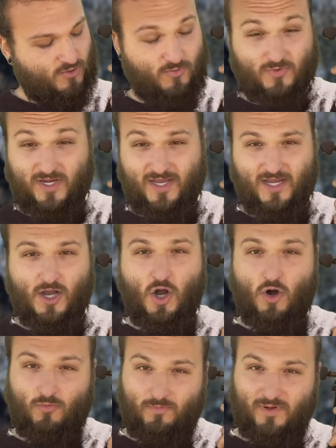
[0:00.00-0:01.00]
3,
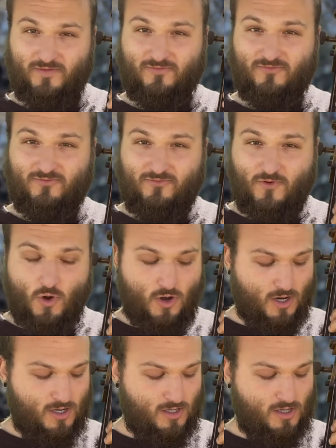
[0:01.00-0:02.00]
open
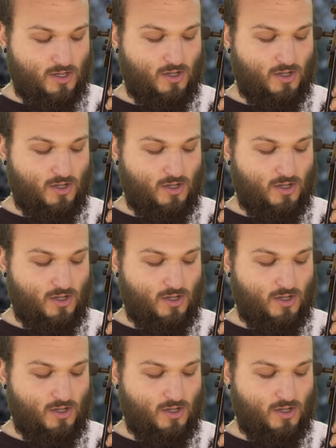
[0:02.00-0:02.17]
4,